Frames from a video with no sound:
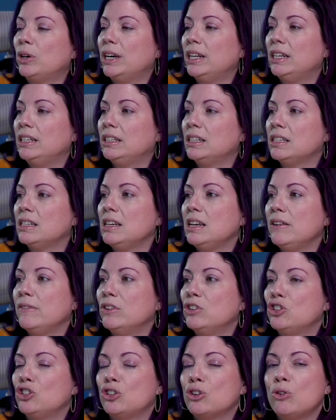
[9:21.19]
and doesn't
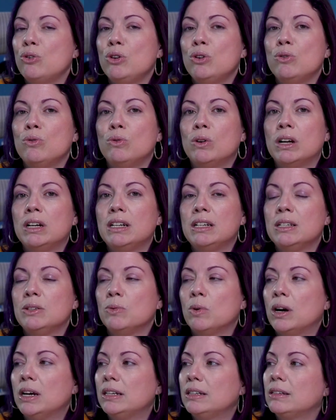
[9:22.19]
even show you what is
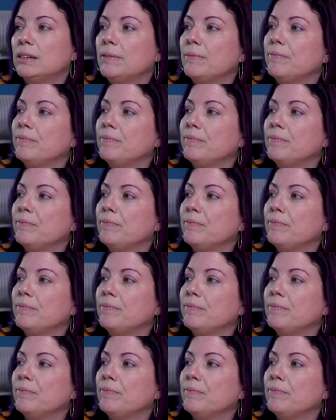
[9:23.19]
what.